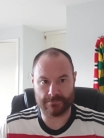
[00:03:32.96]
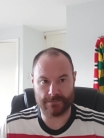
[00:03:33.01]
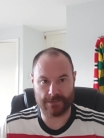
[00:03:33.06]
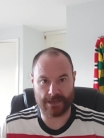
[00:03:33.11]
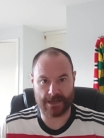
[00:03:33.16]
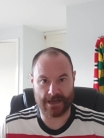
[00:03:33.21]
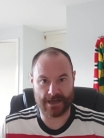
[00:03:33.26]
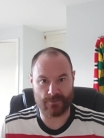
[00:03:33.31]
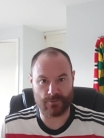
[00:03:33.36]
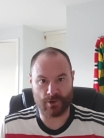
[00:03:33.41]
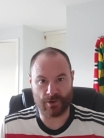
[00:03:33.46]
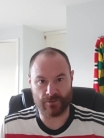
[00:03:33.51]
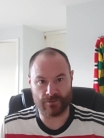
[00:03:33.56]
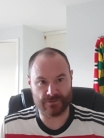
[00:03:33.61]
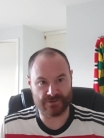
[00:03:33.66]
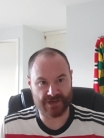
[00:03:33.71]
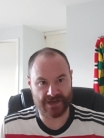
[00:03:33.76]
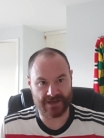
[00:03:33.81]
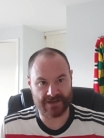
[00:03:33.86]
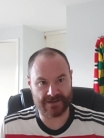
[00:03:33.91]
I want
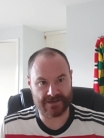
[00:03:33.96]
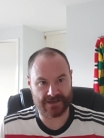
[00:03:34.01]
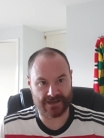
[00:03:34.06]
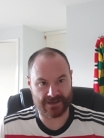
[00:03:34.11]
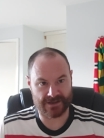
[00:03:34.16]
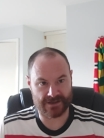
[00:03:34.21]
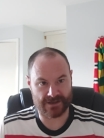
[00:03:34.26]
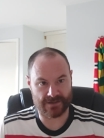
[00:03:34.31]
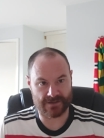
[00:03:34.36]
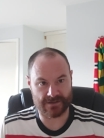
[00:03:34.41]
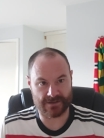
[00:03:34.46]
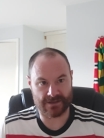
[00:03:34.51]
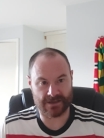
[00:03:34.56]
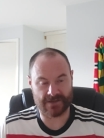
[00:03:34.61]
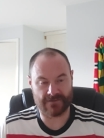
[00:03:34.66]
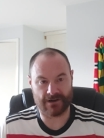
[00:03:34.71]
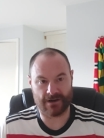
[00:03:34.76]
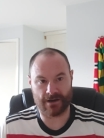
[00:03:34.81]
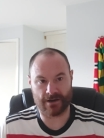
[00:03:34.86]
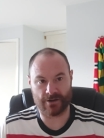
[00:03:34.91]
Jadon Sancho to
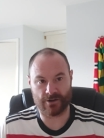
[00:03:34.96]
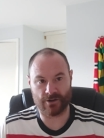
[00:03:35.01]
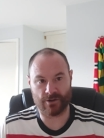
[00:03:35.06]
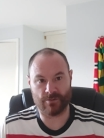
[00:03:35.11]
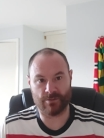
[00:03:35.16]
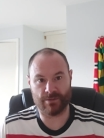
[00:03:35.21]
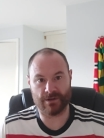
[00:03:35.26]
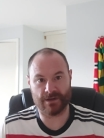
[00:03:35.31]
leave our club,